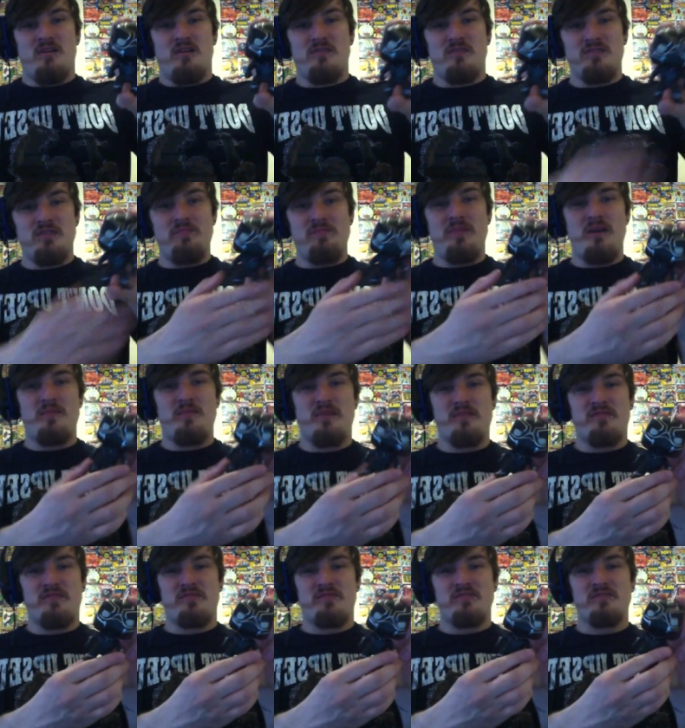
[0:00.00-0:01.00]
Obviously, Black
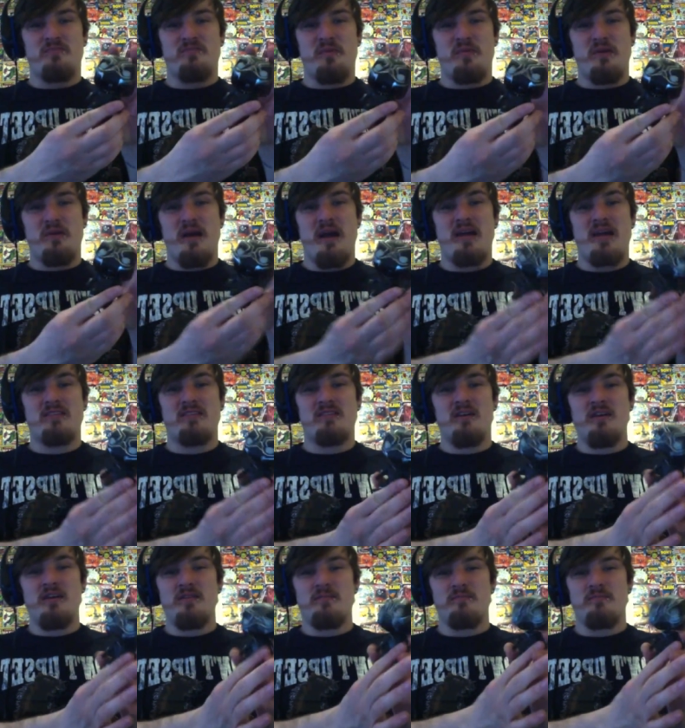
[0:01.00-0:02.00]
Panther is a bobblehead.
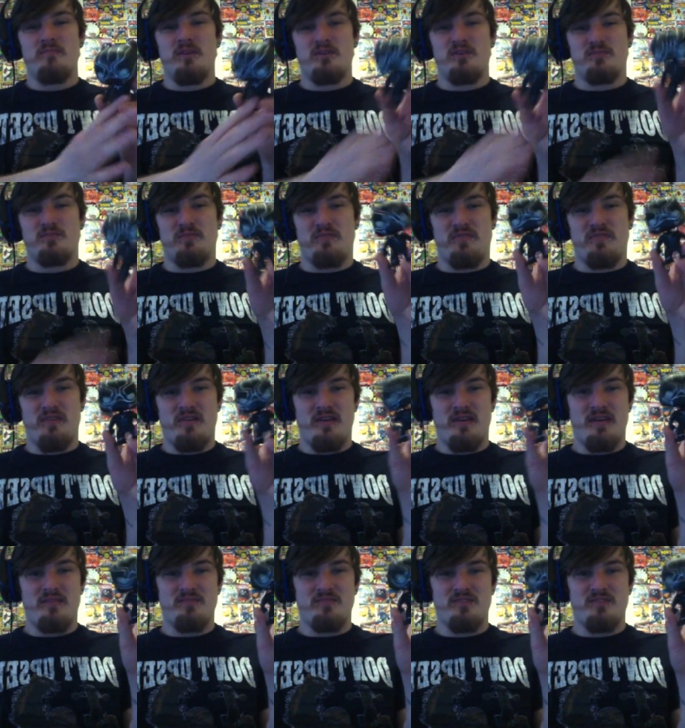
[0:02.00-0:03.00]
I'd much prefer
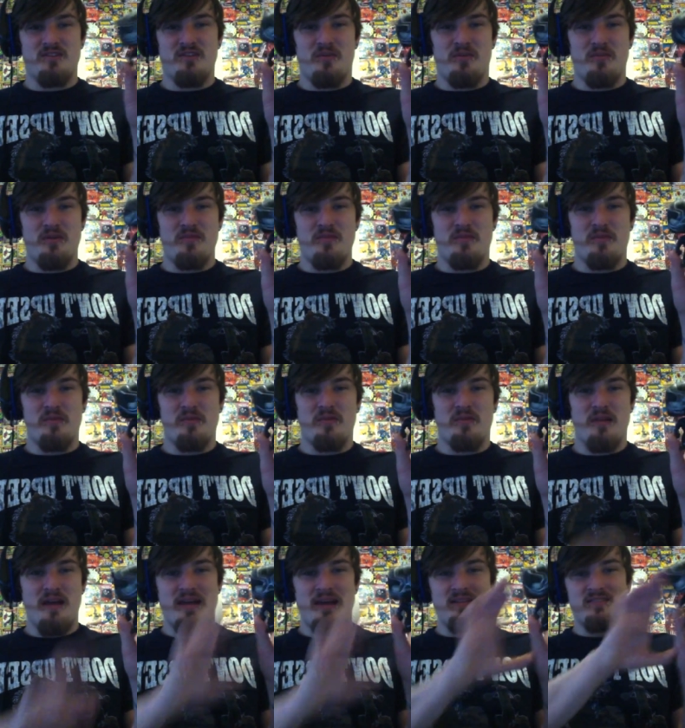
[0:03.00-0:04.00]
him to not be a
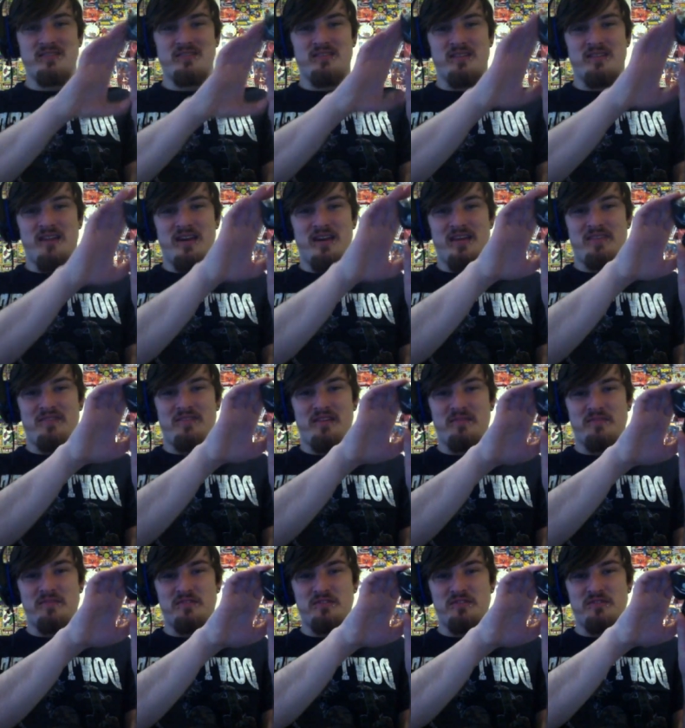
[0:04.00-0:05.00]
bobblehead. Like, for
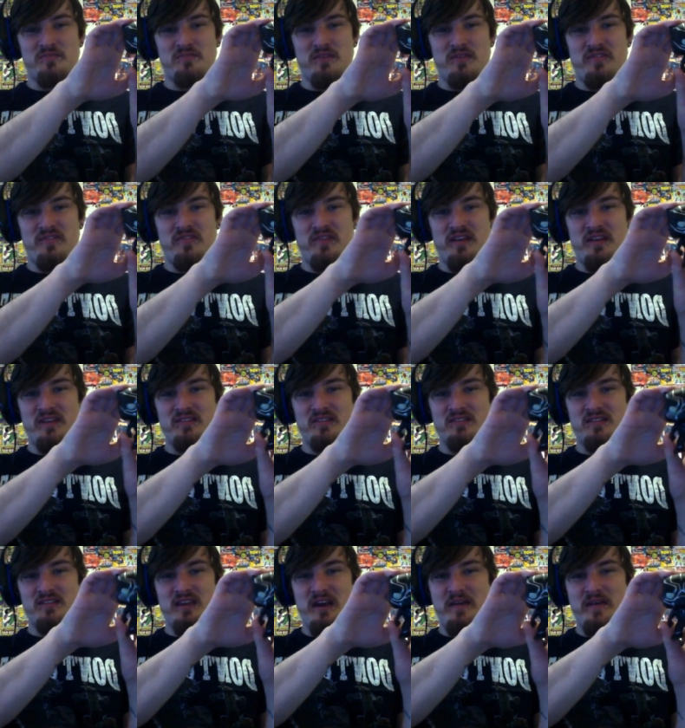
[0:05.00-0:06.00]
him to just be a
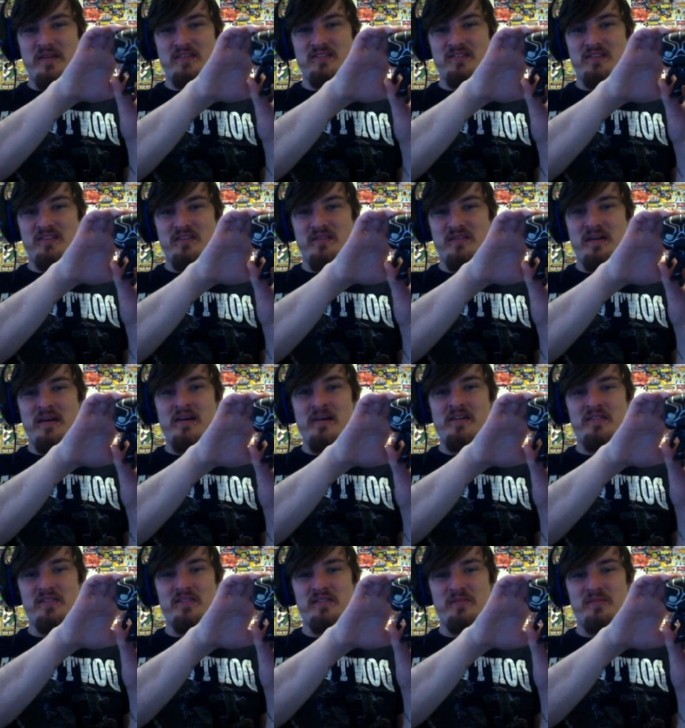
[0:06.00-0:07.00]
fixed character like that, I
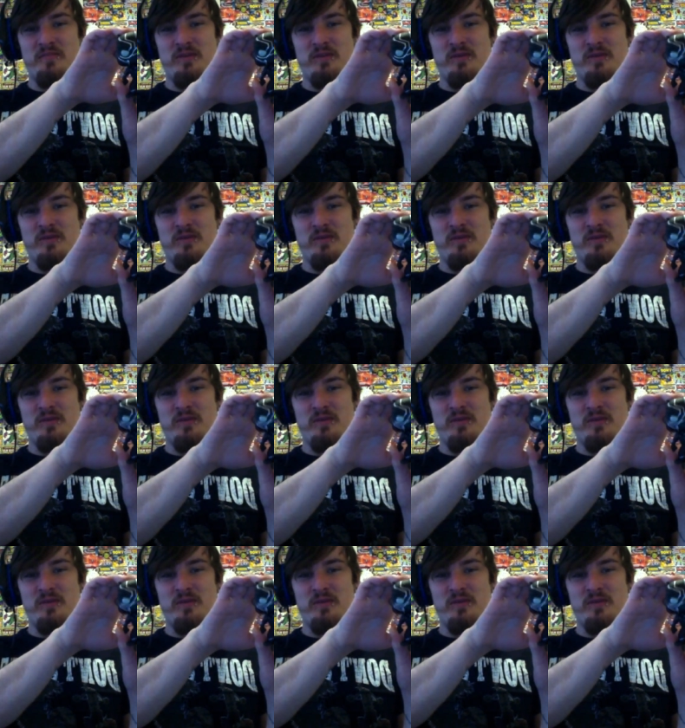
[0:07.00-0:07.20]
think that would be